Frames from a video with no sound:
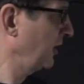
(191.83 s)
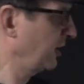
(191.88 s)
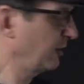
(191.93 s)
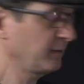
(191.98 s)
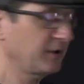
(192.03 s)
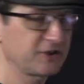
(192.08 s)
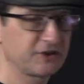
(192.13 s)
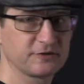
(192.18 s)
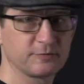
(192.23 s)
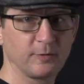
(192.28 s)
are
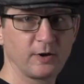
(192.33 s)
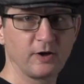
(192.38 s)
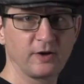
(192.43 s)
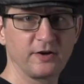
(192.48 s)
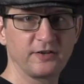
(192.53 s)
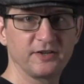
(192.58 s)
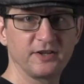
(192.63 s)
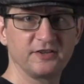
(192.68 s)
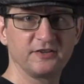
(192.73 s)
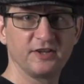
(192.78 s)
much smaller
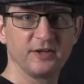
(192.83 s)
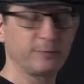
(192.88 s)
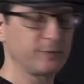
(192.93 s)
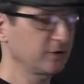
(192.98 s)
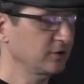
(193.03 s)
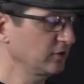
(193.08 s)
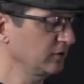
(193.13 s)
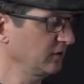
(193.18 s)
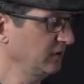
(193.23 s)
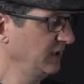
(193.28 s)
than
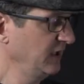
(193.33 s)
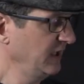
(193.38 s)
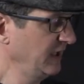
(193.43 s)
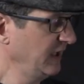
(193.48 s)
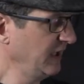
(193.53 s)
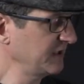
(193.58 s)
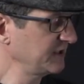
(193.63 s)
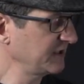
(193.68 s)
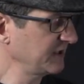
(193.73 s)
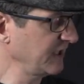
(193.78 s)
typical
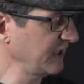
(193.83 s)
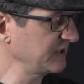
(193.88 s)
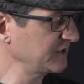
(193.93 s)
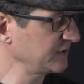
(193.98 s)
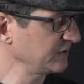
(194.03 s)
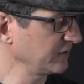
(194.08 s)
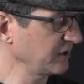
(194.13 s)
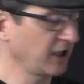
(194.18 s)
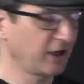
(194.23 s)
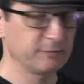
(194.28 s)

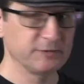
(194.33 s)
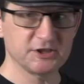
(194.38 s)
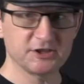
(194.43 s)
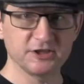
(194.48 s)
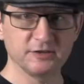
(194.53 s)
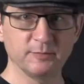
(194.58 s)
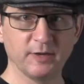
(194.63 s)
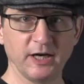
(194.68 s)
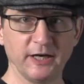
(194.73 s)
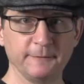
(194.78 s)
educational
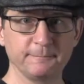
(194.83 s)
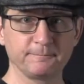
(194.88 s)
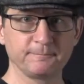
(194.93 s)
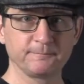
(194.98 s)
kamishibai.